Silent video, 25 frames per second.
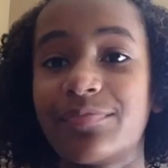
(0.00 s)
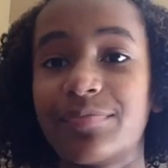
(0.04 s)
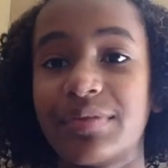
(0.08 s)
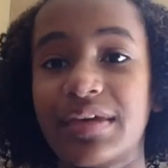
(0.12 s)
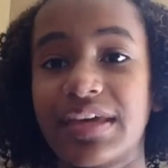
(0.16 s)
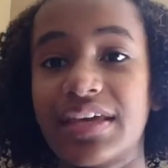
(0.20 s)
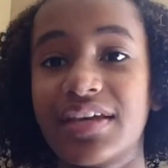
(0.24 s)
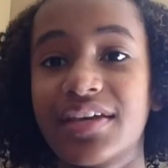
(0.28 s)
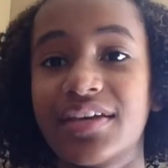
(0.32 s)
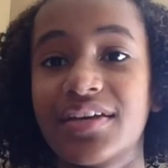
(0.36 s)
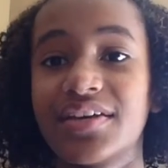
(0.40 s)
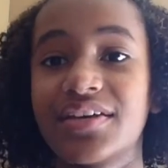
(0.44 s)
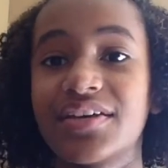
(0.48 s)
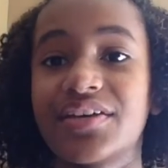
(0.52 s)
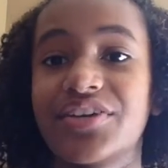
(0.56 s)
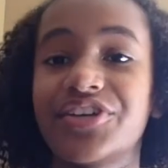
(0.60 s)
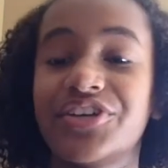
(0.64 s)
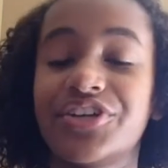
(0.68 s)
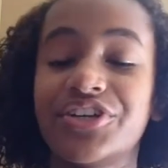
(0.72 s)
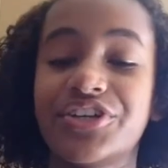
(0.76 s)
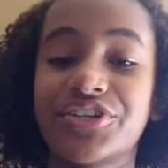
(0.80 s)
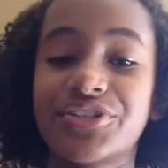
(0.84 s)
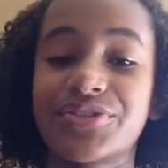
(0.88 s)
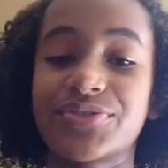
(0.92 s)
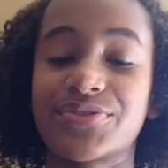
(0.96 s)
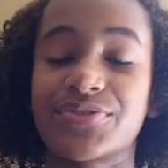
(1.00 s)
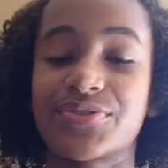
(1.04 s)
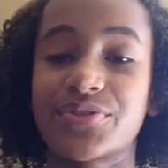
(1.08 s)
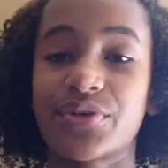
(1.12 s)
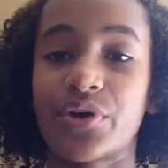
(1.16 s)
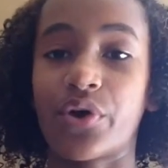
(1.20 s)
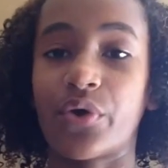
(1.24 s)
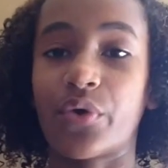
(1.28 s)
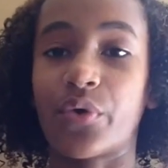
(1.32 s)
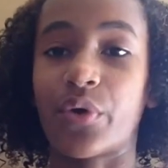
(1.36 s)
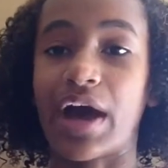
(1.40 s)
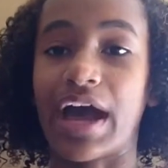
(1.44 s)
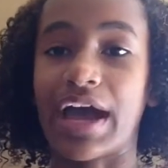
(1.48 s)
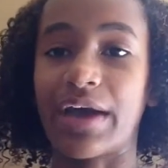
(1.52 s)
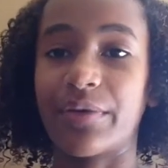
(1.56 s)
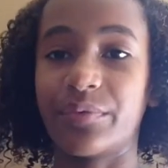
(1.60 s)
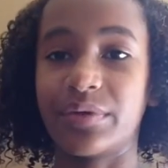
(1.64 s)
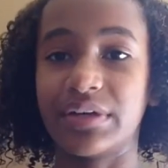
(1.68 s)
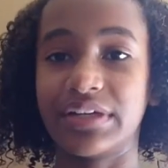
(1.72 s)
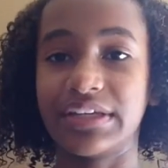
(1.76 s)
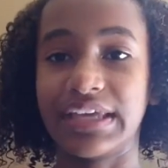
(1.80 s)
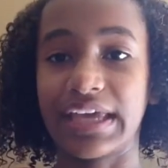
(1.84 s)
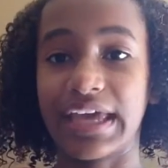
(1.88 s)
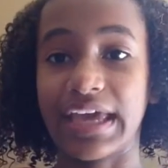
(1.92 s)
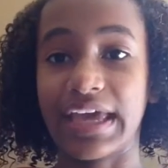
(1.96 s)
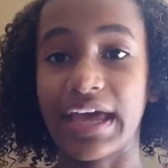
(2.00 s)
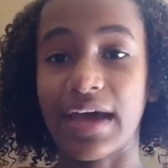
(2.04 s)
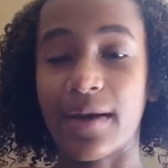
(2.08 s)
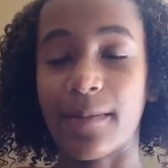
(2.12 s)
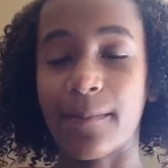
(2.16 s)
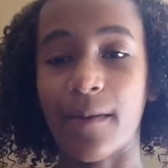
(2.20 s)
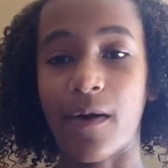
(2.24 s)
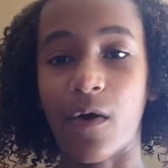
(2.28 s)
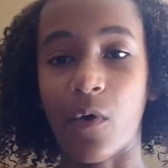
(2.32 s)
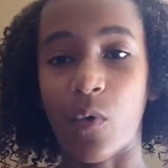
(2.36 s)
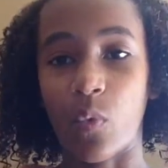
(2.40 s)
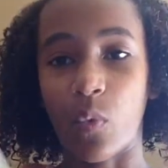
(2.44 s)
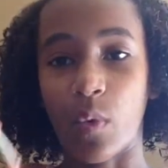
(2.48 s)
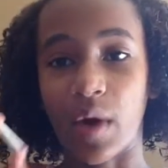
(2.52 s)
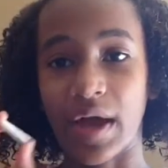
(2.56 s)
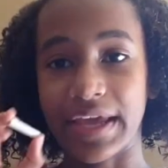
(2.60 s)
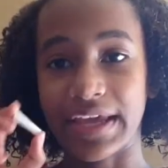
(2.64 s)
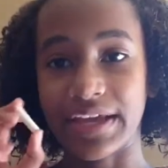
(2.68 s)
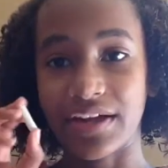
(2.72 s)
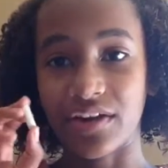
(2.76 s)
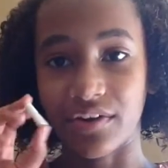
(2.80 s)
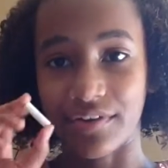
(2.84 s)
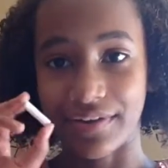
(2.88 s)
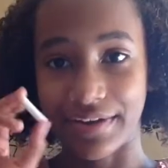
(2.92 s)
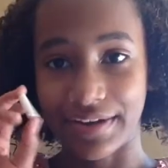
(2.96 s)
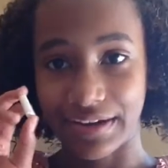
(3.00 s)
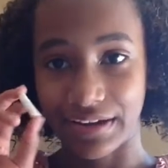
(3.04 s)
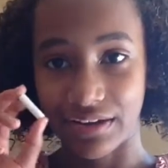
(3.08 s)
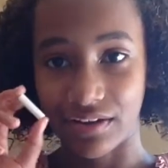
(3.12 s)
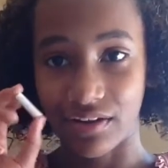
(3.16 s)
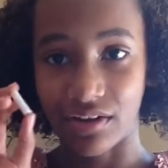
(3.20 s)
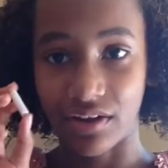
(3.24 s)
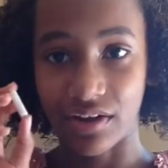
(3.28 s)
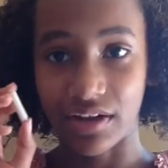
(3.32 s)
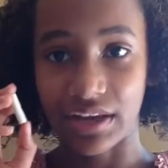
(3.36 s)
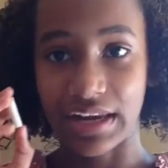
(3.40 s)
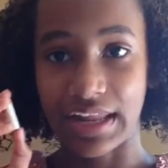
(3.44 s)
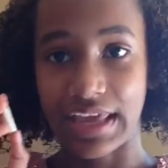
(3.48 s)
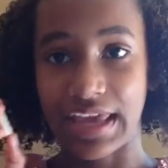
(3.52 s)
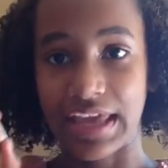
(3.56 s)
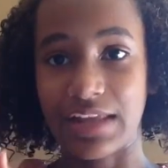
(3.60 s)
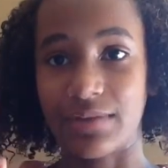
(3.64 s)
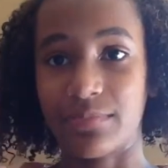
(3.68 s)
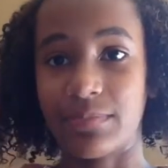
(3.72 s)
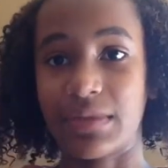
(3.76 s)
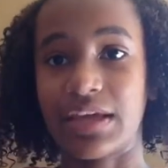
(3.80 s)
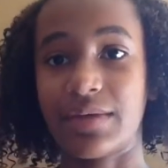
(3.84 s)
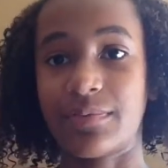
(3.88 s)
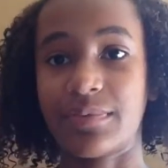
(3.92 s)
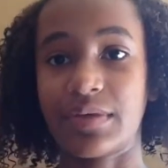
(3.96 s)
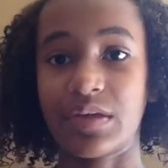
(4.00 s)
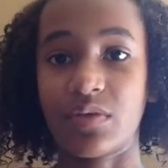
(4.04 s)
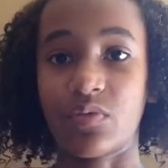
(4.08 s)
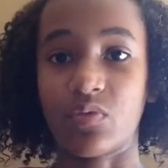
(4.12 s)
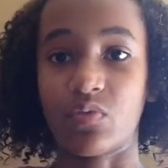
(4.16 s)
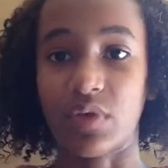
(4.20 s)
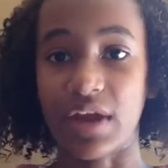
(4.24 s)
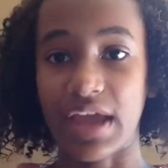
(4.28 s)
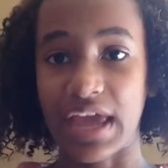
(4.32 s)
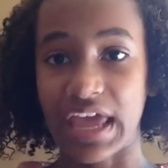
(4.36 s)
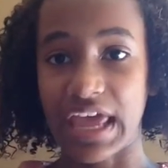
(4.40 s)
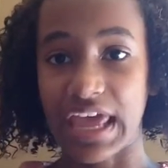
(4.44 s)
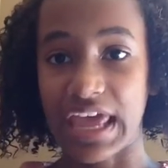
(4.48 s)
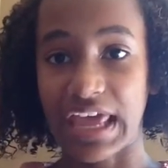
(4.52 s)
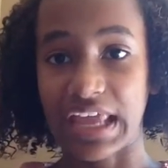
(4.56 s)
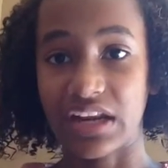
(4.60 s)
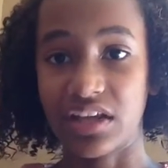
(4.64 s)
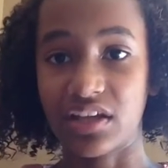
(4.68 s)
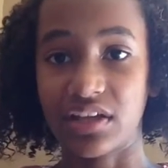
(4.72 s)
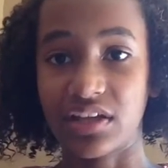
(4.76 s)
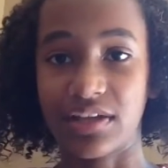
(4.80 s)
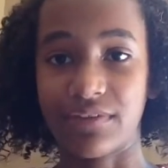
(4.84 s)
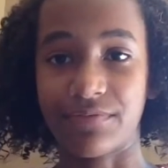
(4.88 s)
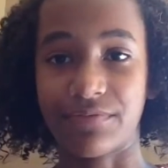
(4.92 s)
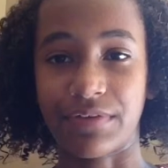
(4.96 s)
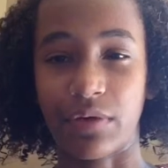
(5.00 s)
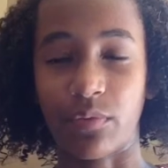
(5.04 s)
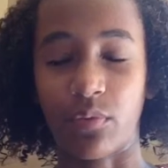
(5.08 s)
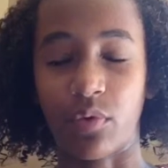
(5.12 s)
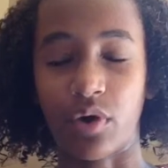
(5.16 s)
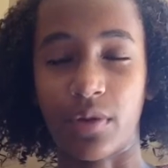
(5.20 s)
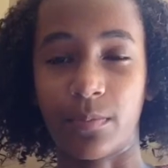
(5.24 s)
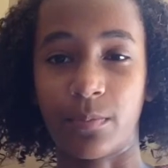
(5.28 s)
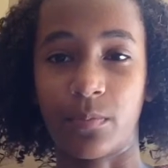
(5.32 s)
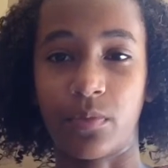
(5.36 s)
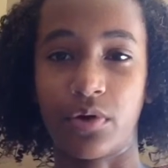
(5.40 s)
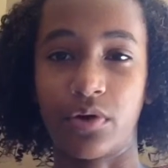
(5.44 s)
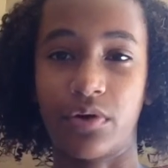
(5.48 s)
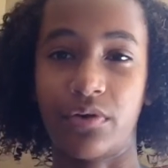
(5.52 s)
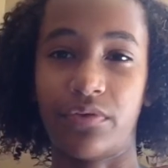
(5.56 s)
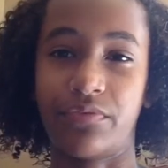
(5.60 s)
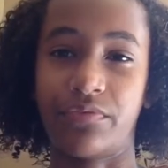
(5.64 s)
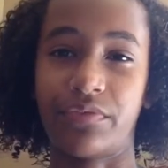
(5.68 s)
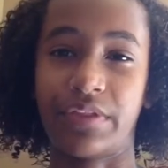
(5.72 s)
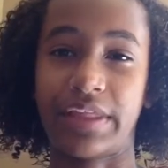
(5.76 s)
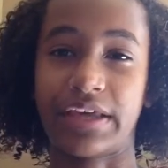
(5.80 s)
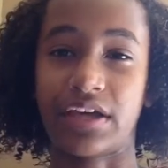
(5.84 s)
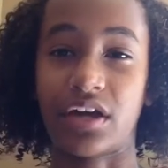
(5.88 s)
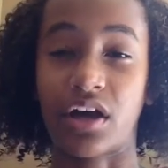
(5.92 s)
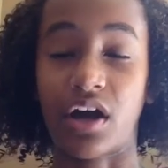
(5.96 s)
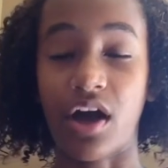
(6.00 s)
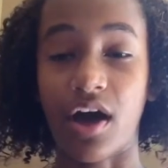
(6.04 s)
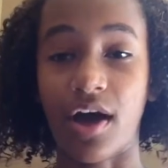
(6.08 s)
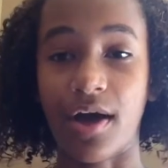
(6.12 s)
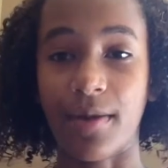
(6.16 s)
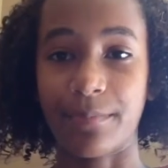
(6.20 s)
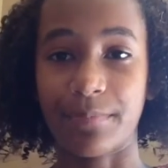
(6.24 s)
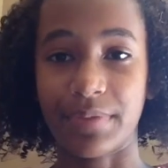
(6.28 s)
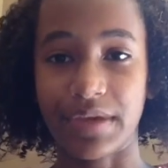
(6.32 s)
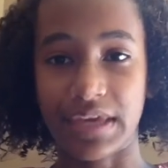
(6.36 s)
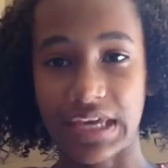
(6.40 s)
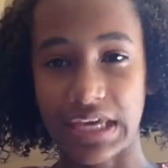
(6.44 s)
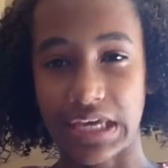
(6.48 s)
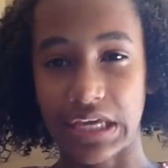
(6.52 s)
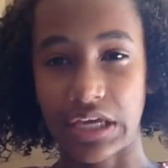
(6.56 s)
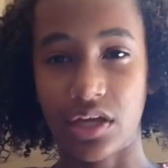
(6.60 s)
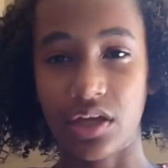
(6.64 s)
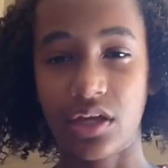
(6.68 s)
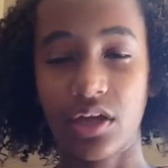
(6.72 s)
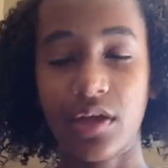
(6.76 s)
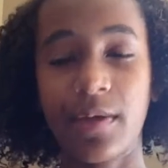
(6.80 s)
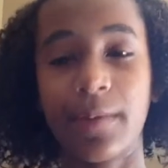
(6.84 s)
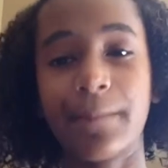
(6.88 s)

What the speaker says: pink, so I would get a white crayon and maybe red if I want more of like a hot pink.